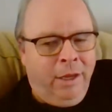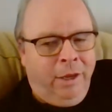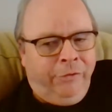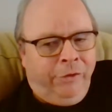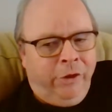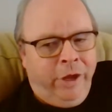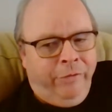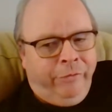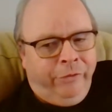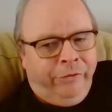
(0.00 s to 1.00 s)
is looking
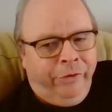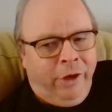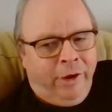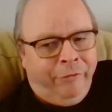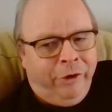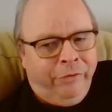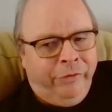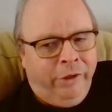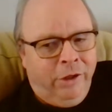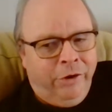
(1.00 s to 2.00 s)
for African
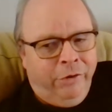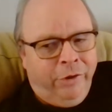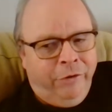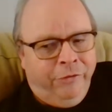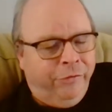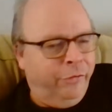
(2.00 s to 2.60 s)
cichlid donations